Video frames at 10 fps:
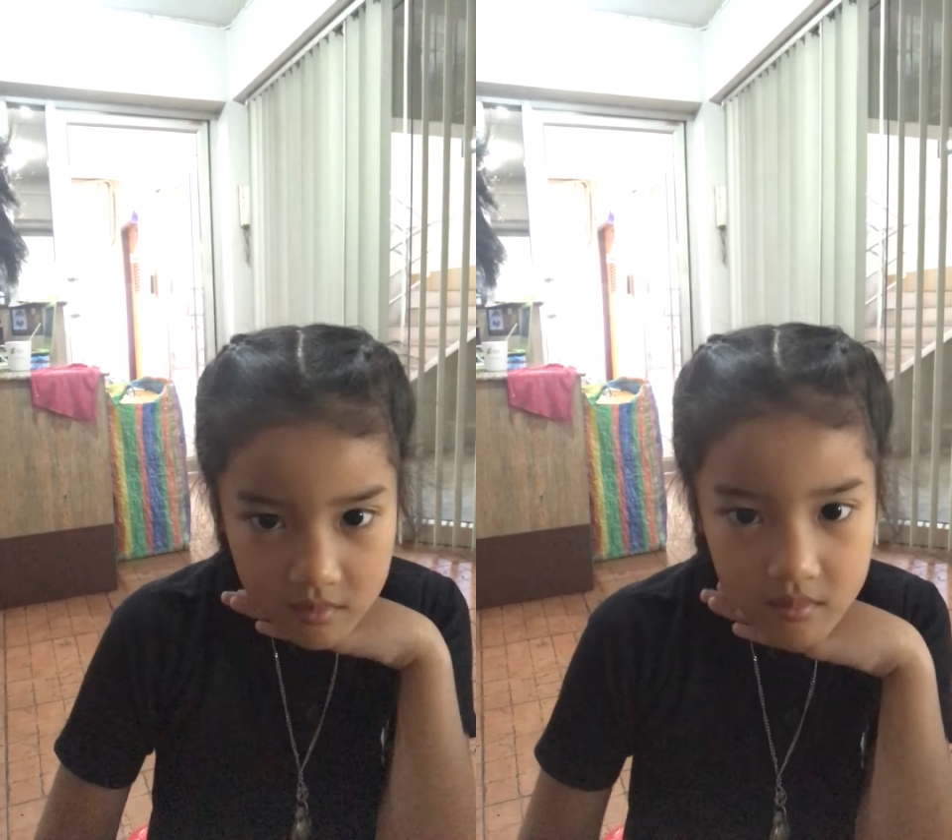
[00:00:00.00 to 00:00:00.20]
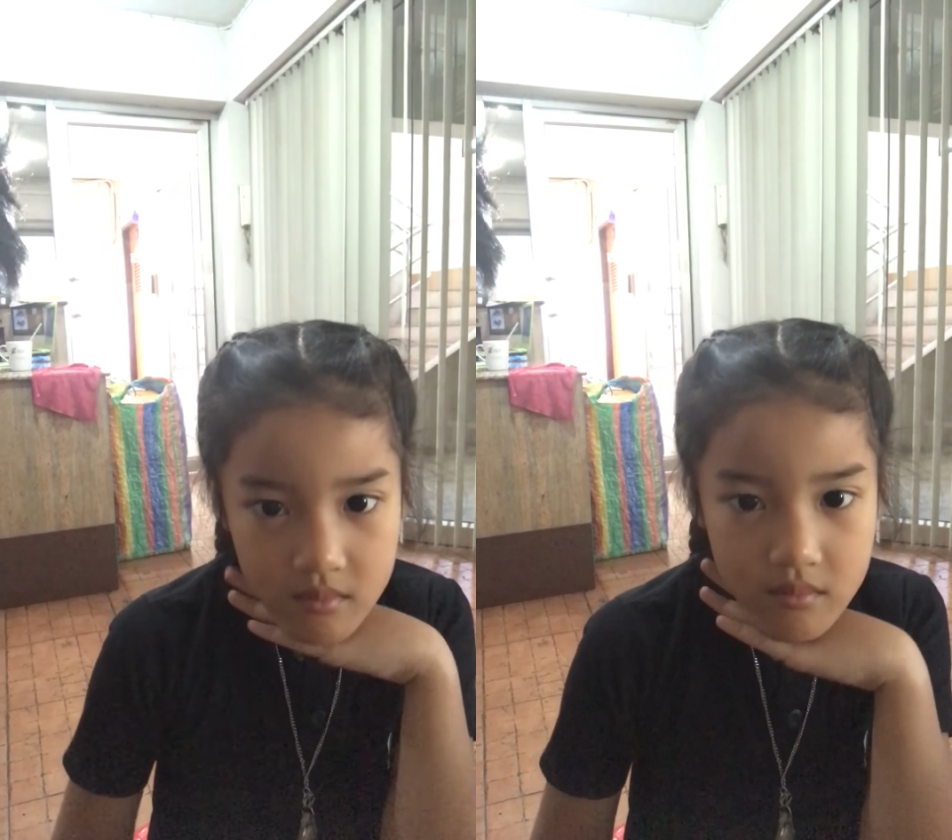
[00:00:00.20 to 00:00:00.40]

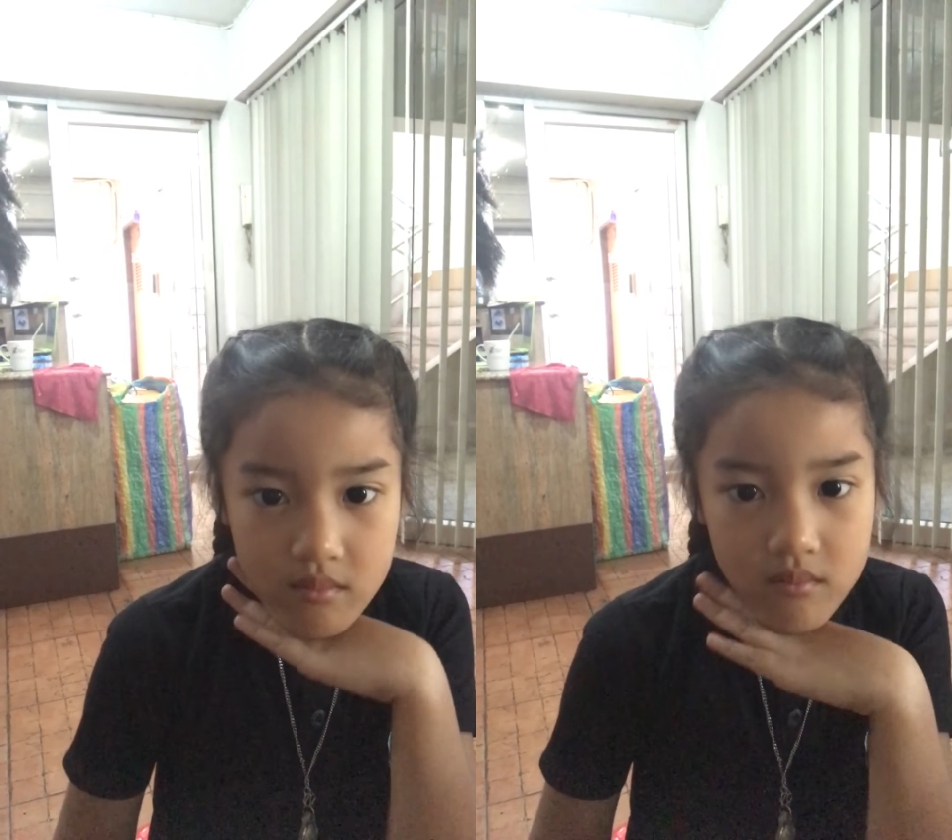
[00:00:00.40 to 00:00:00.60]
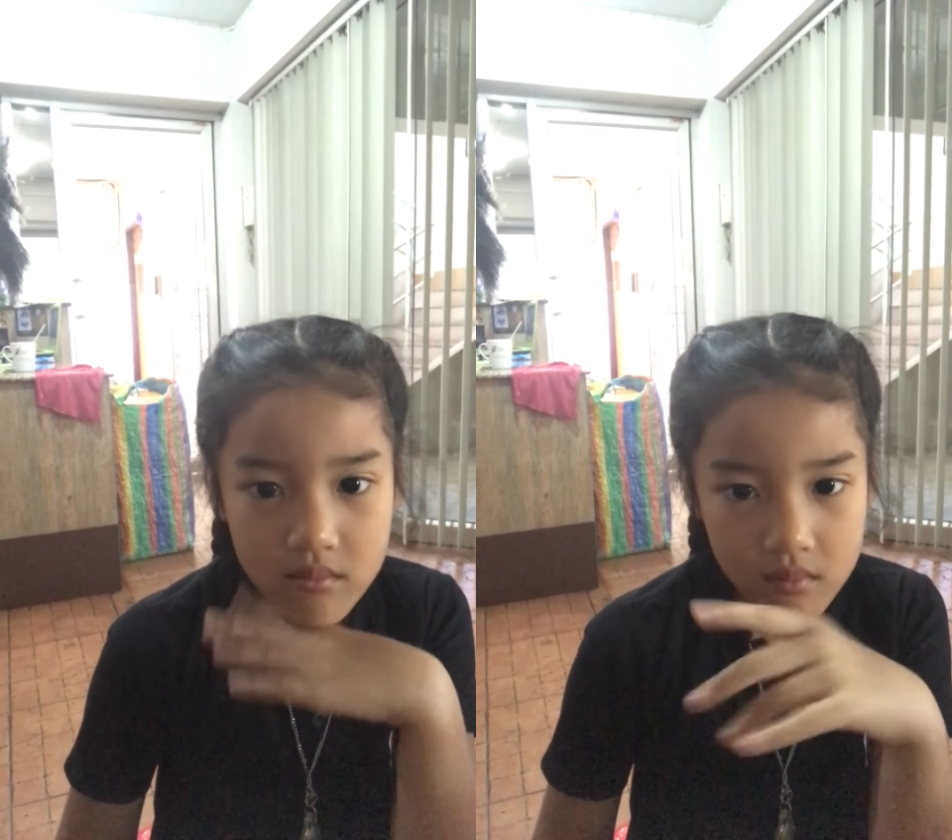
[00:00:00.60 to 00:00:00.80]
that?
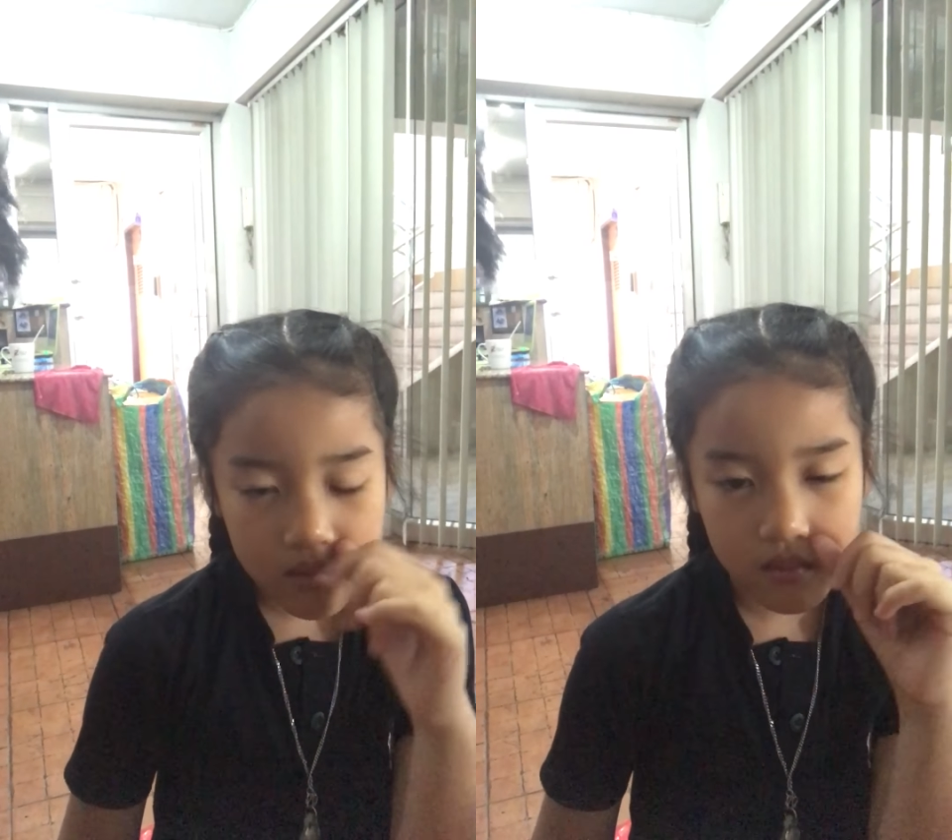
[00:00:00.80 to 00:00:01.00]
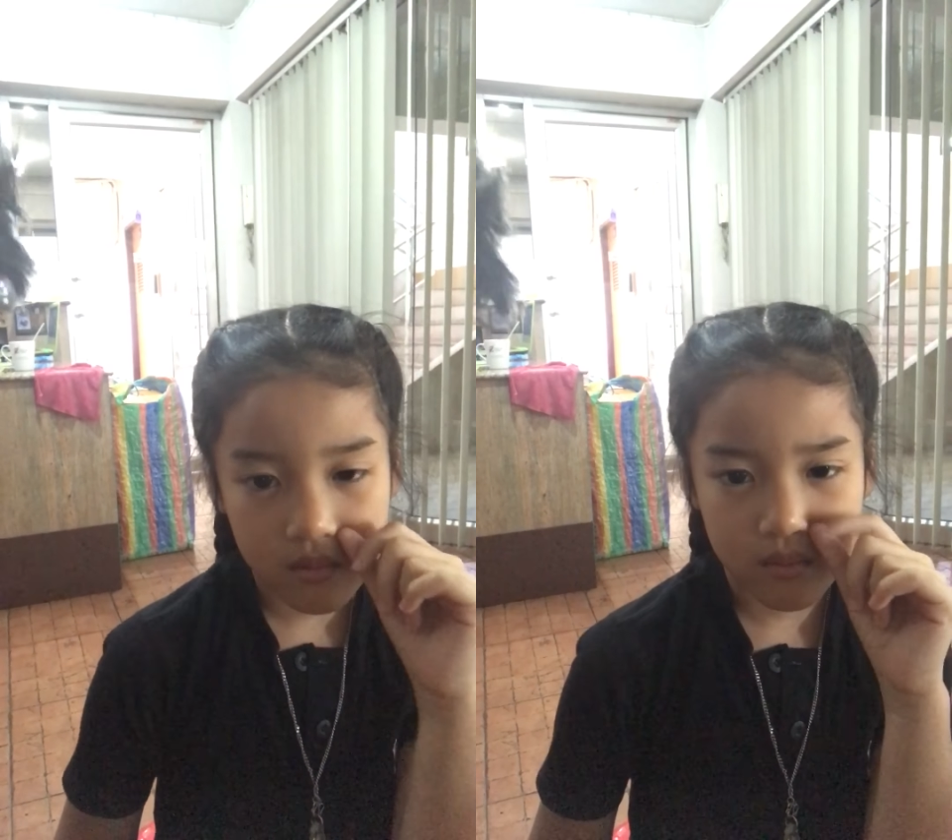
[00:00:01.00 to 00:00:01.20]
What
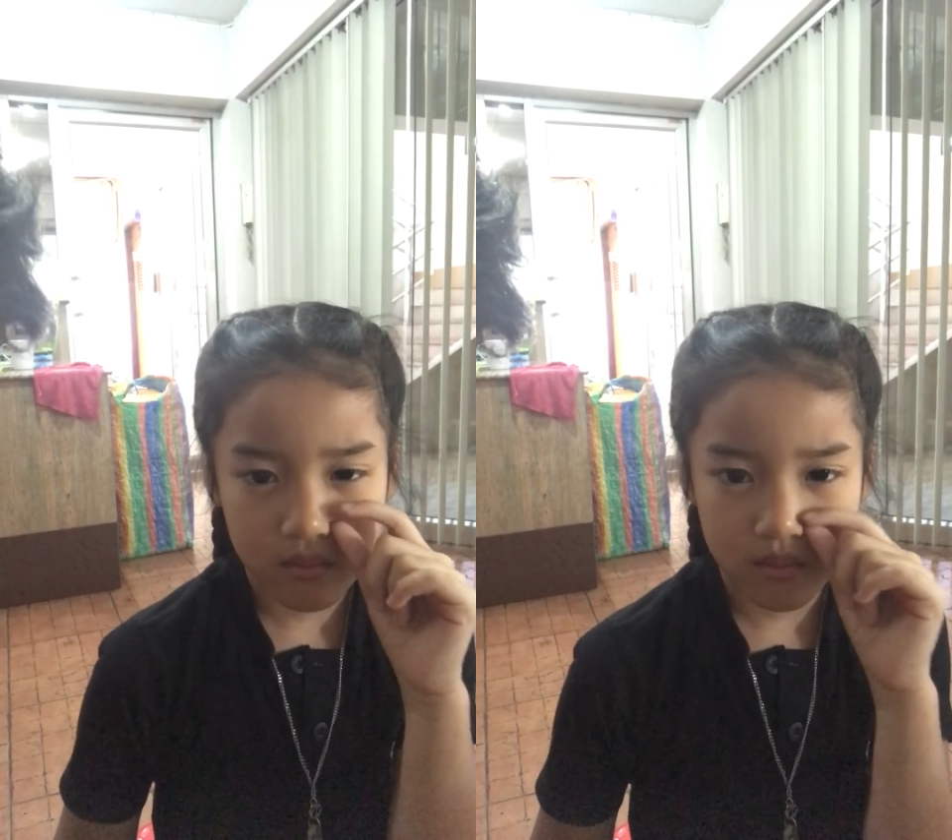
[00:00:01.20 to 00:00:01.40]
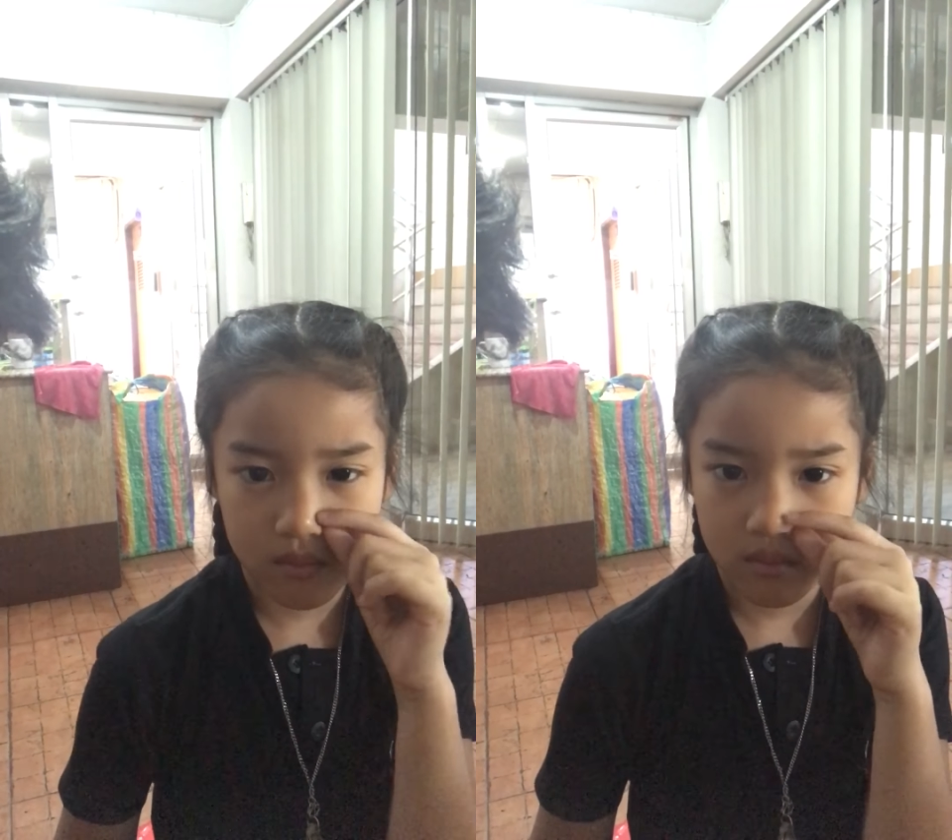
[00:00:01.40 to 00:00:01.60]
is your
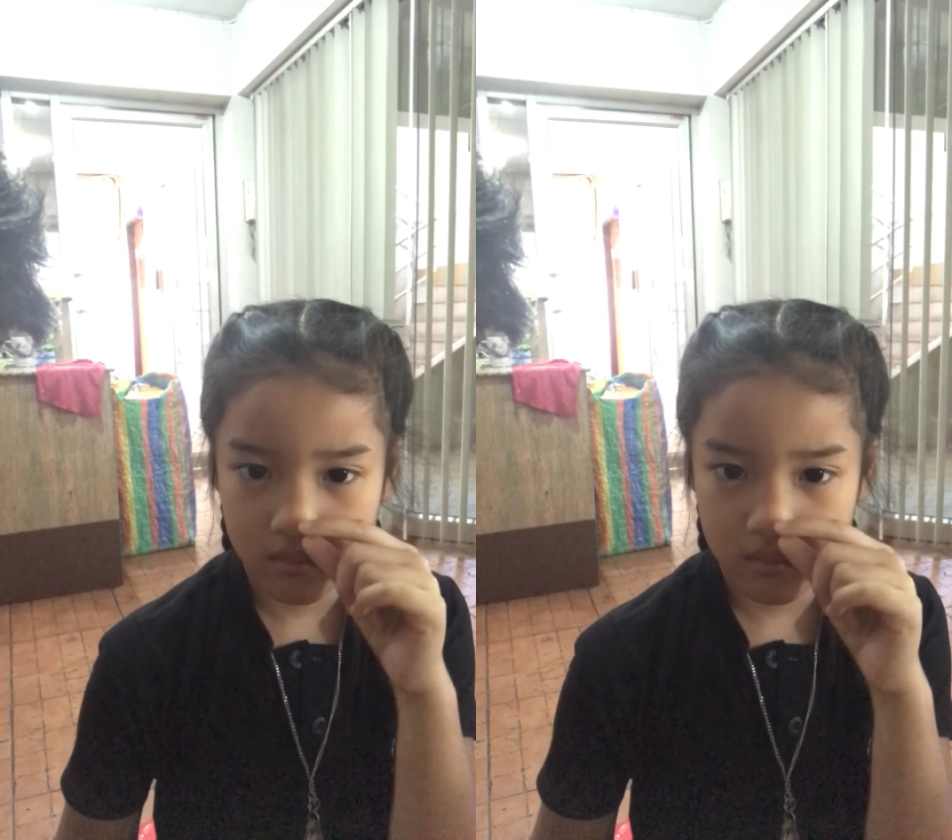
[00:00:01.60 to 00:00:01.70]
name?